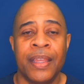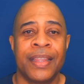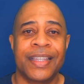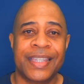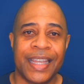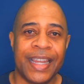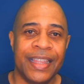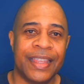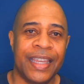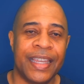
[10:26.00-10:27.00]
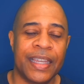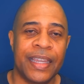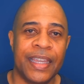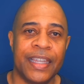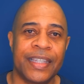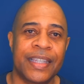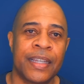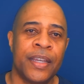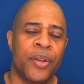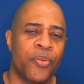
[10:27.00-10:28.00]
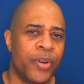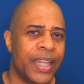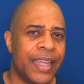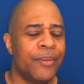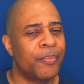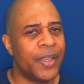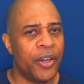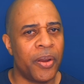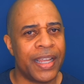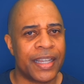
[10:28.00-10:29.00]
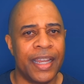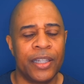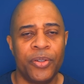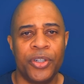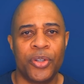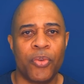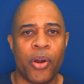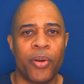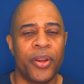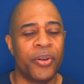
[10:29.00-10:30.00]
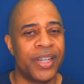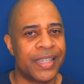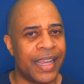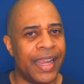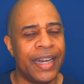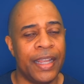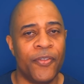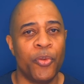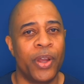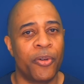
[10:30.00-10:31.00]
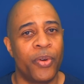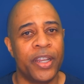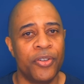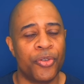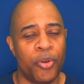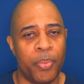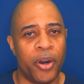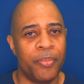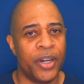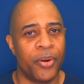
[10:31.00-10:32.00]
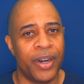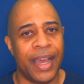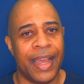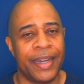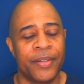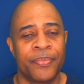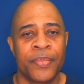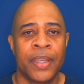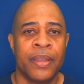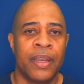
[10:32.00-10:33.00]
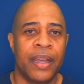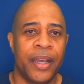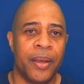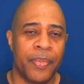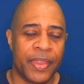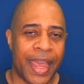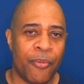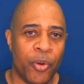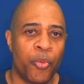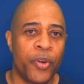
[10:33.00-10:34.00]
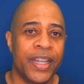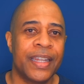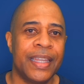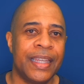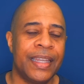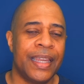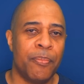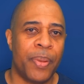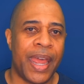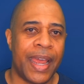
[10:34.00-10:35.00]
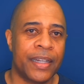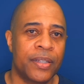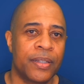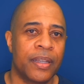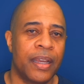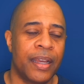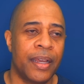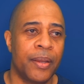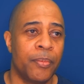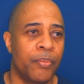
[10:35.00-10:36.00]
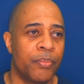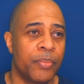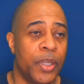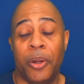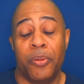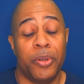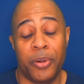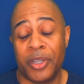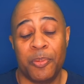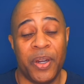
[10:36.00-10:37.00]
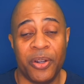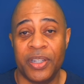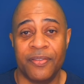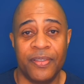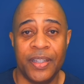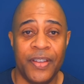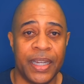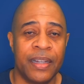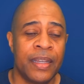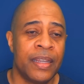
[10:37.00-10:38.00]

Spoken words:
The second thing is really, as I alluded to earlier, decide if you want a rent control apartment or not. That will really impact, your experience of living,